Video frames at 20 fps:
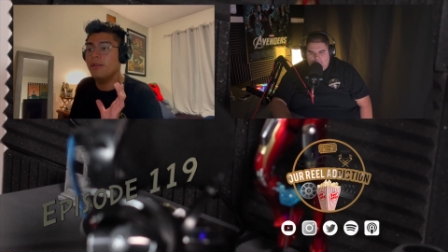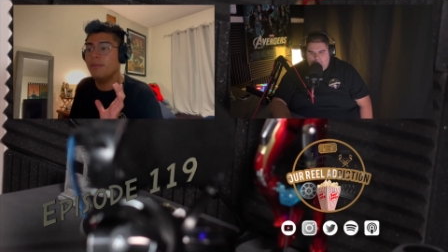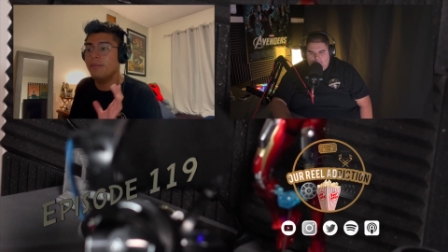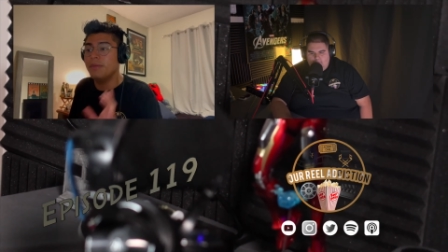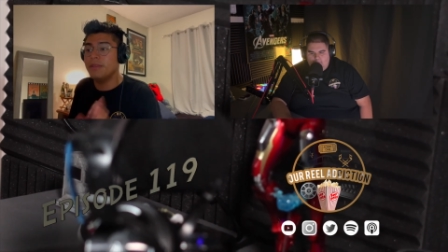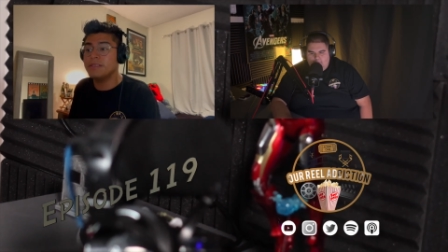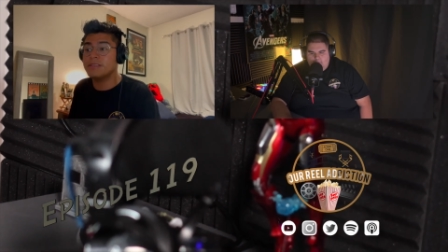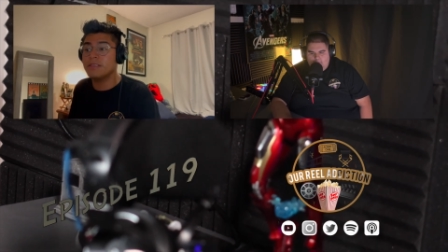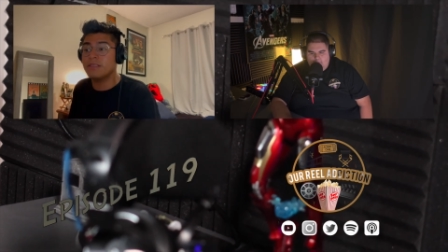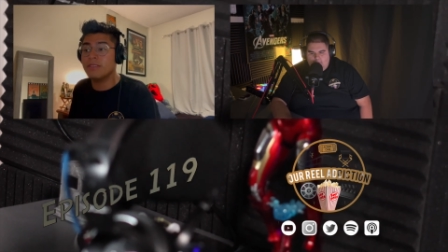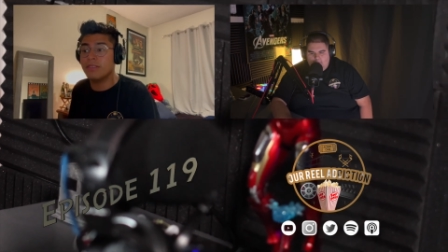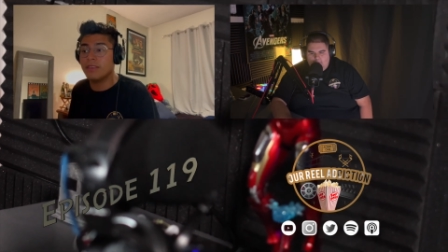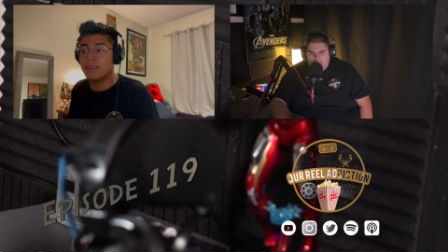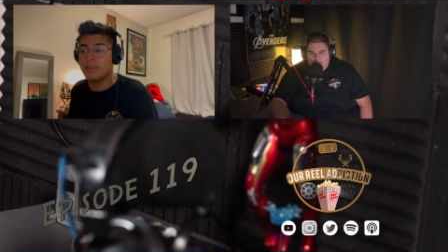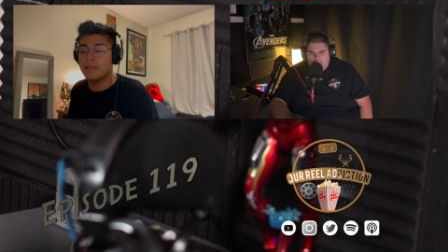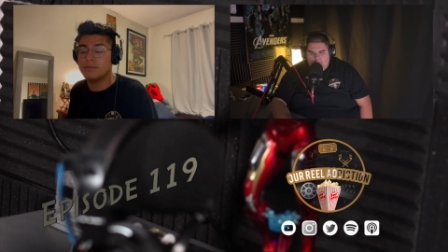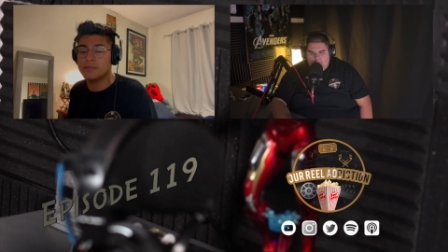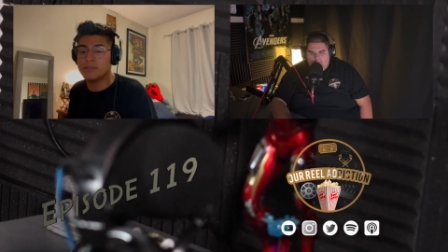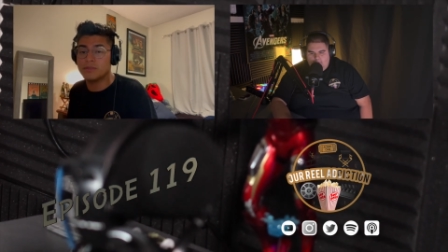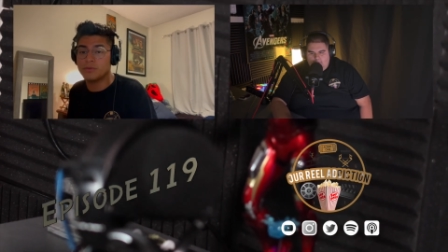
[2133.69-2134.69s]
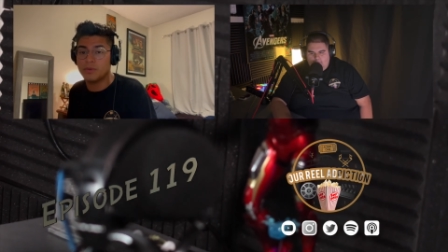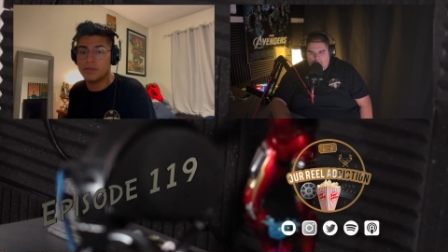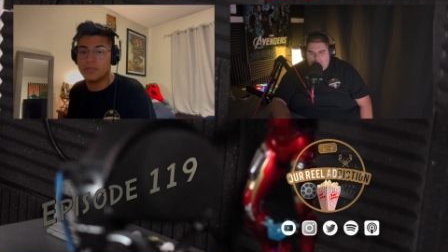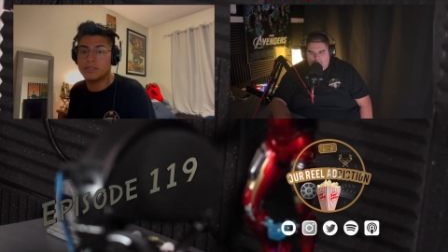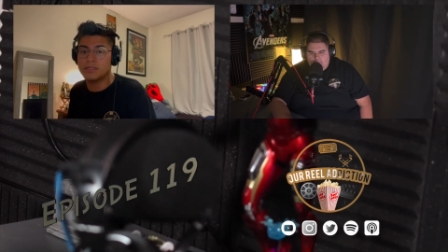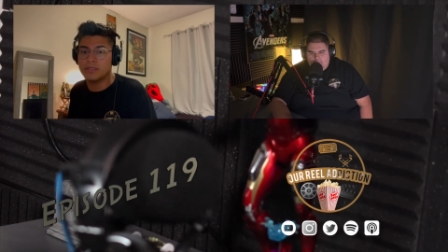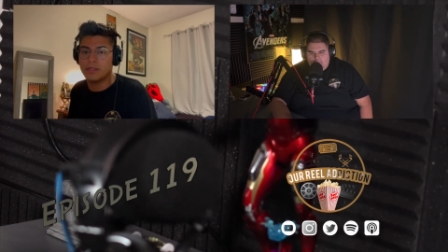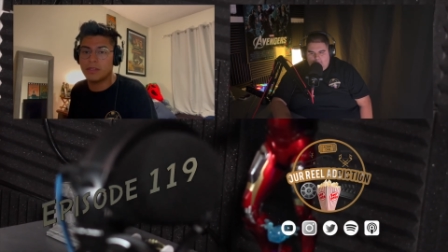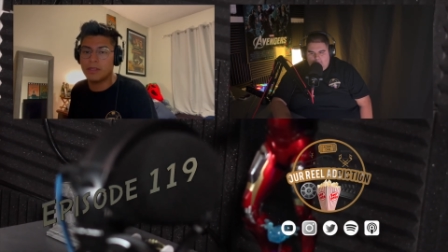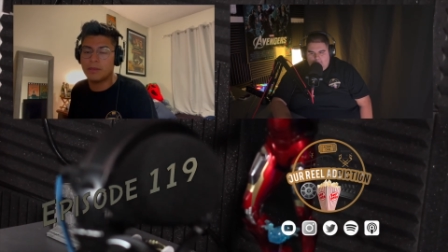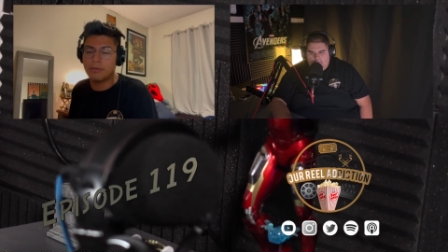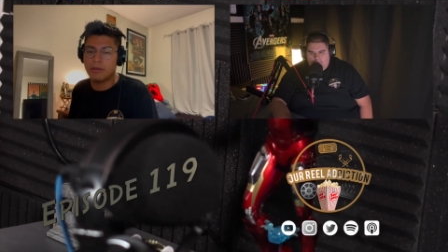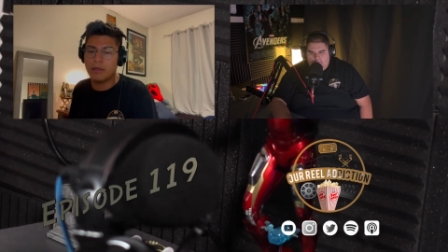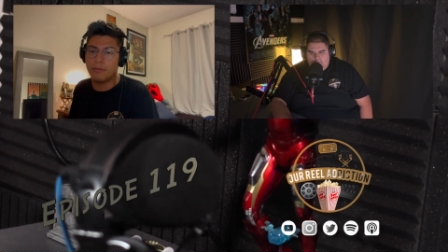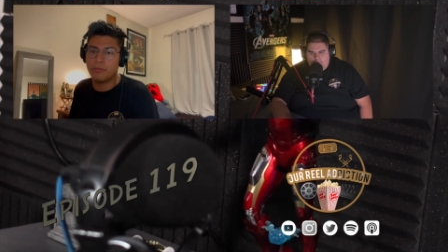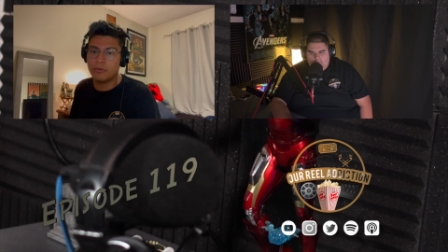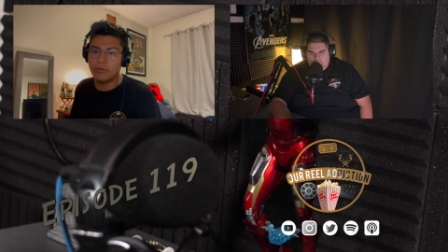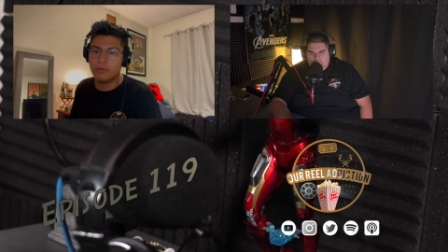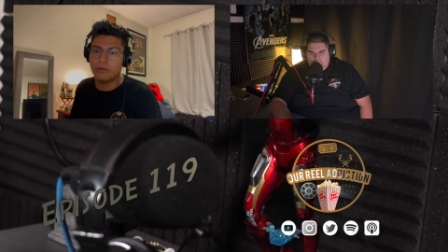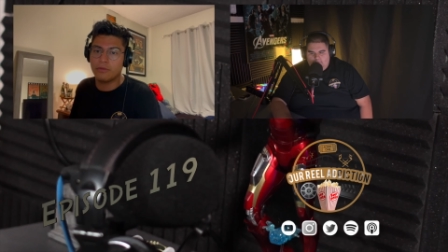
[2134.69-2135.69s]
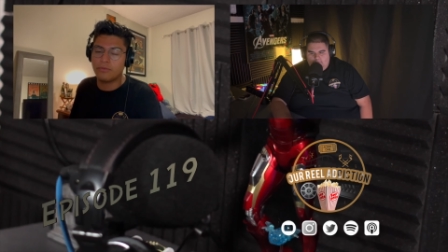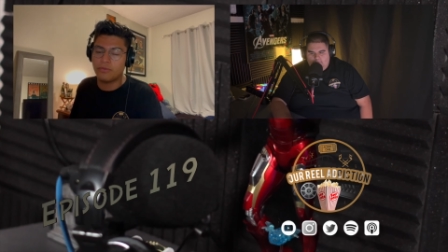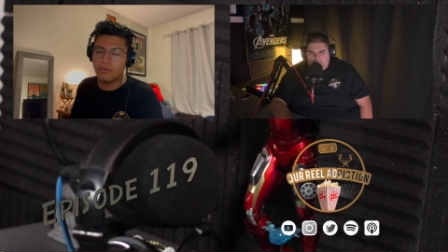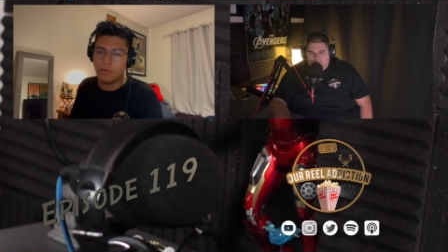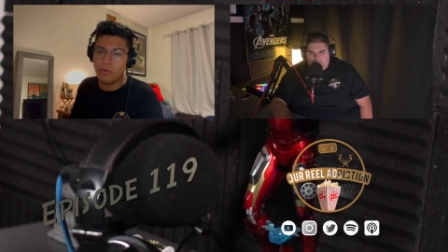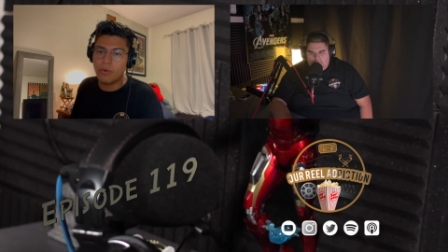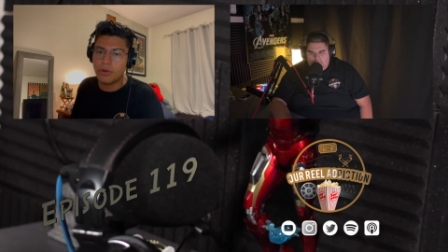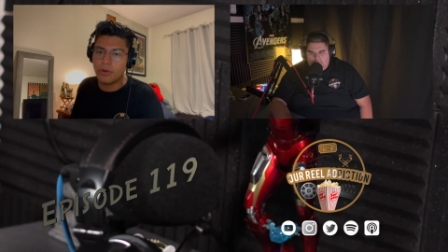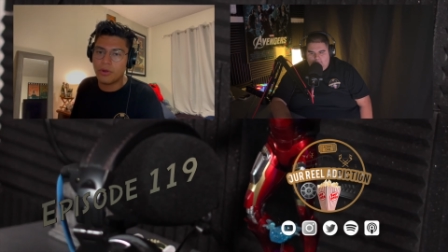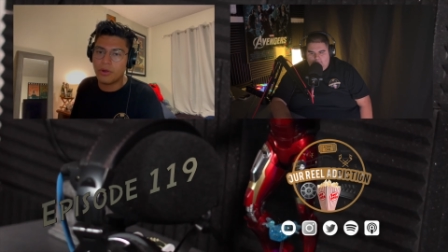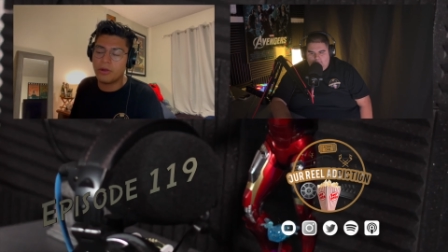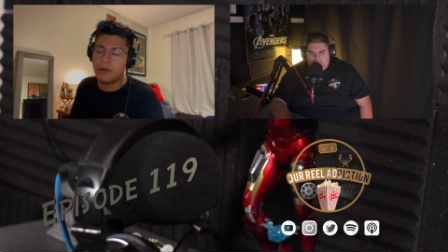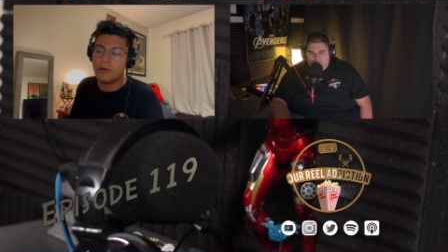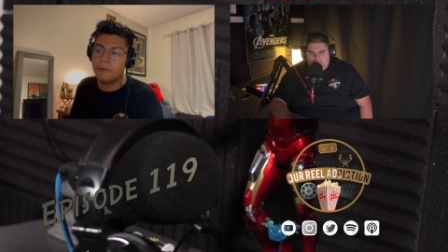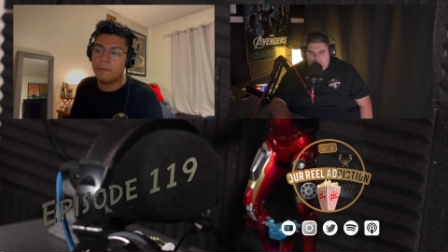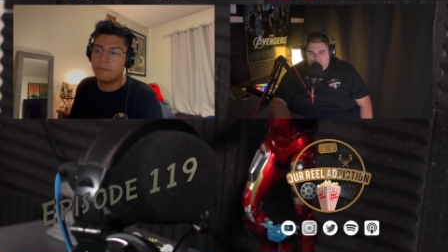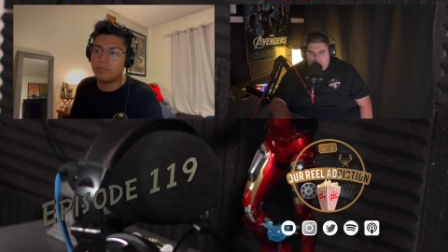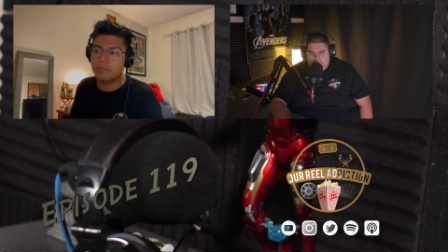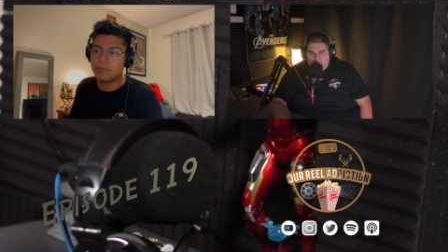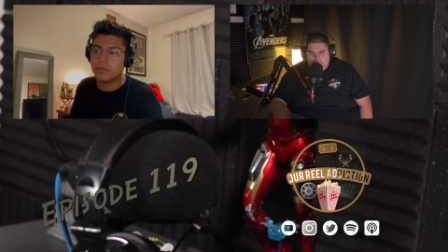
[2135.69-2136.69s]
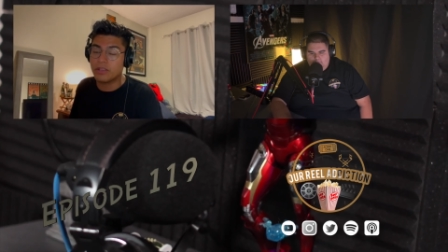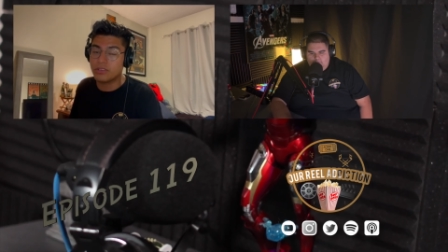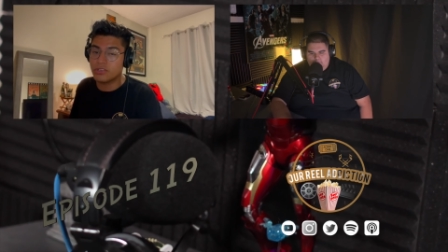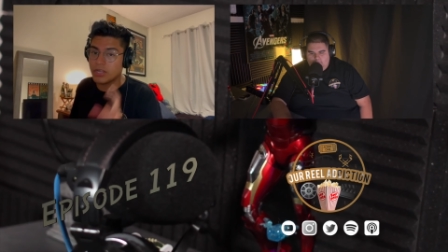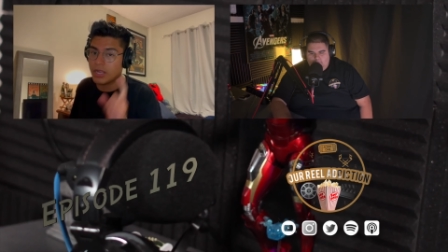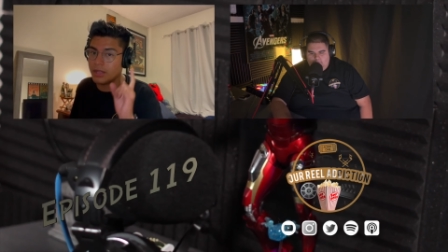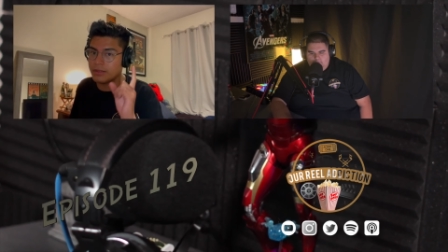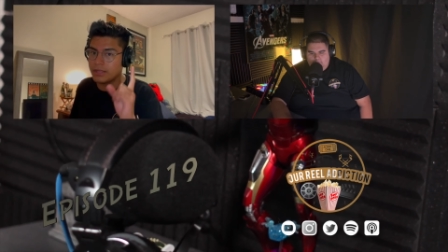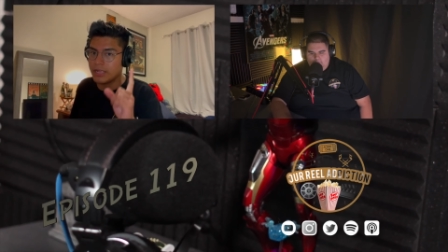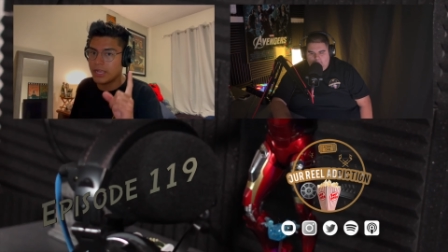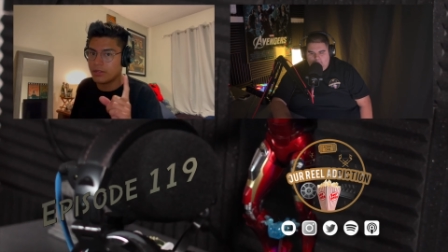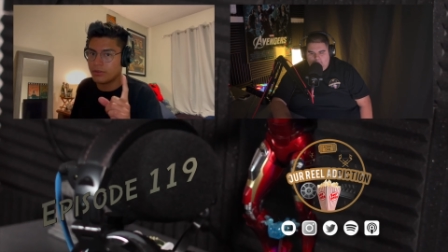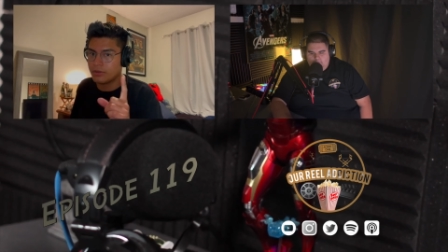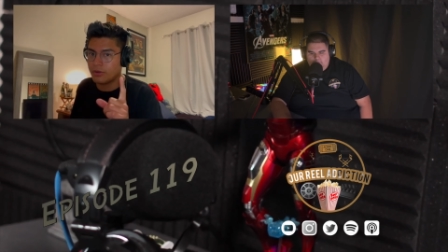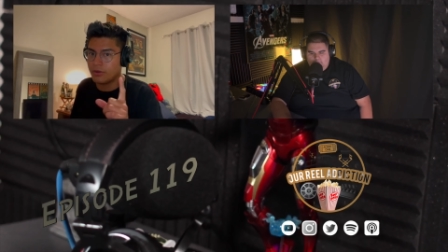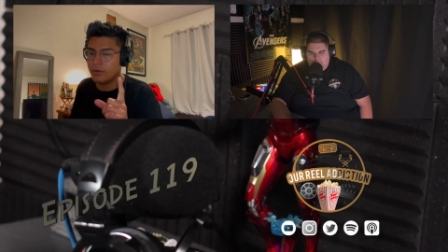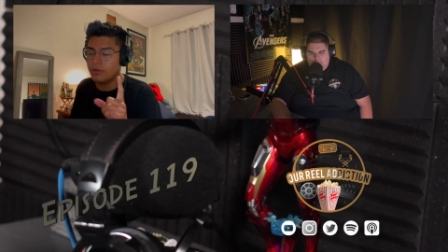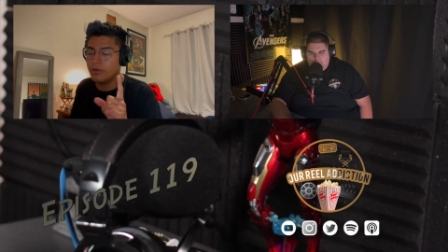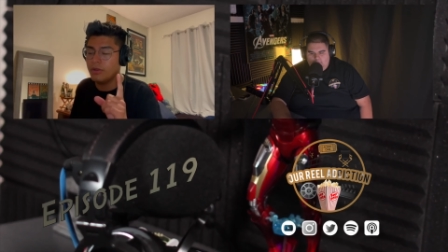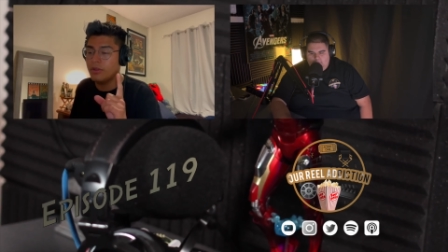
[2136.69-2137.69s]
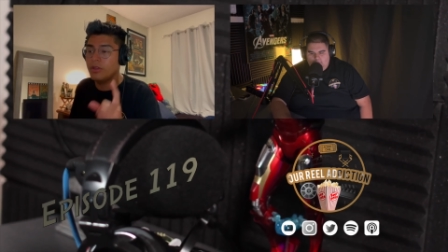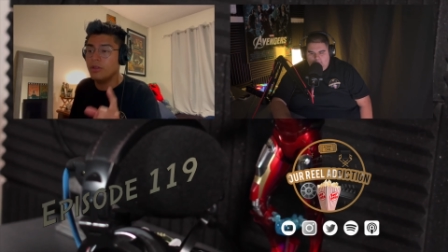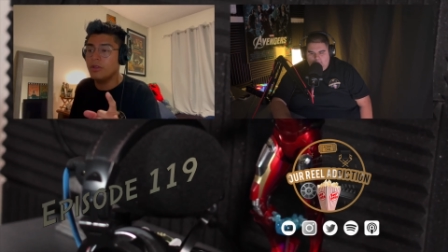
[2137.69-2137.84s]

Mason Thames is recently popular for a child actor